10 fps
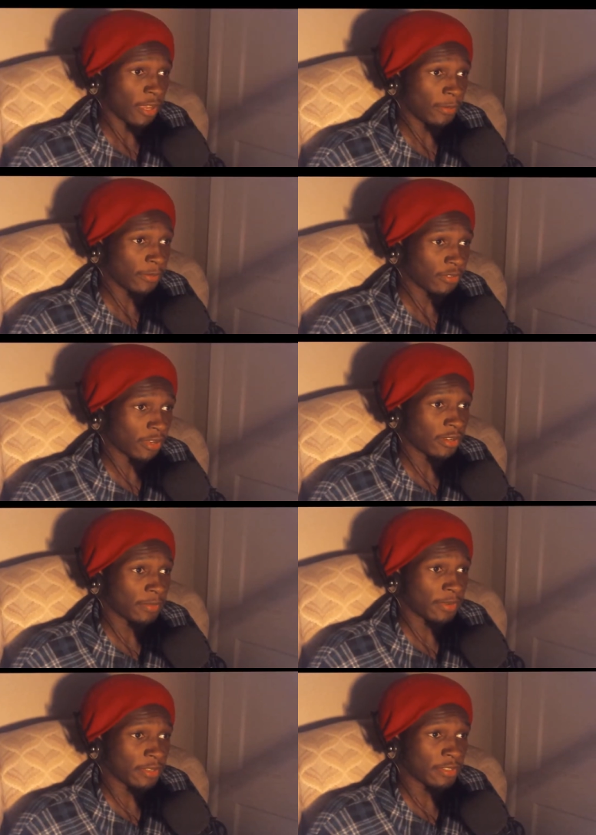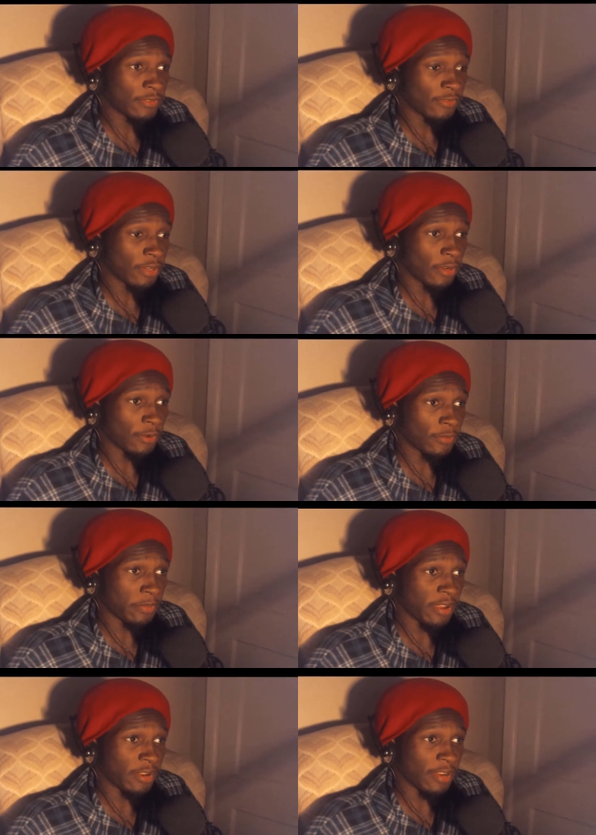been trying to make this video for
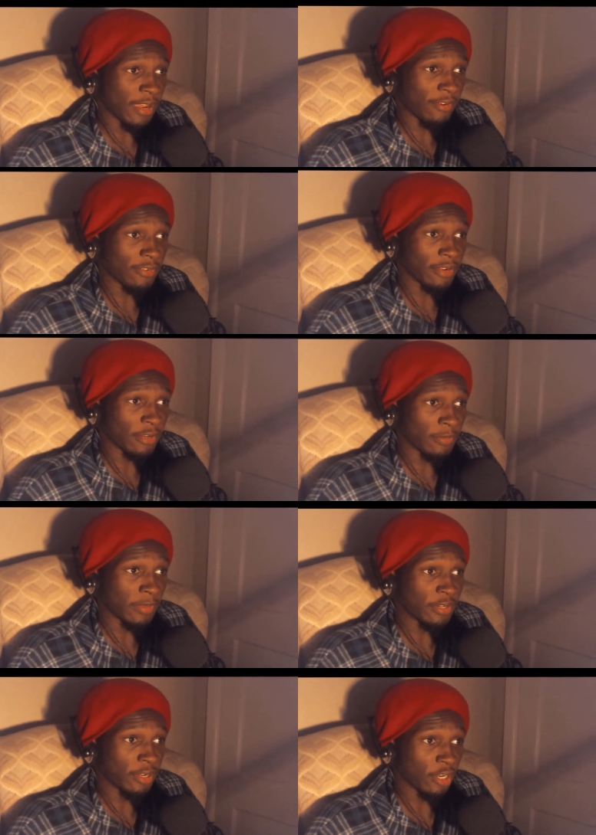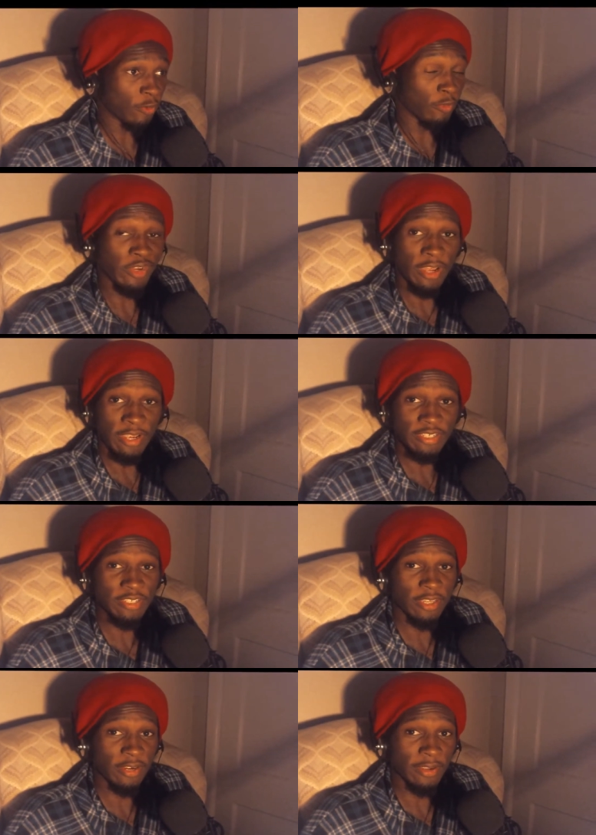about an hour now. My dog will not
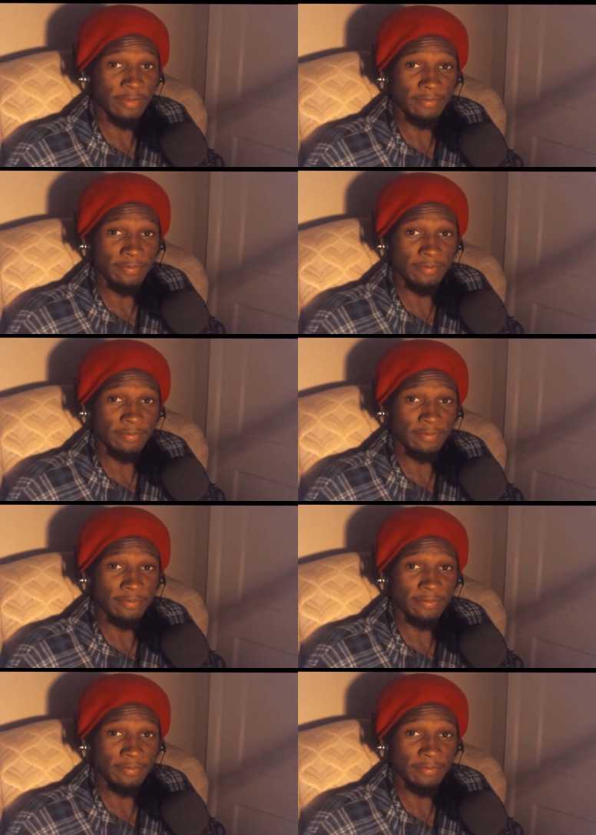shut up.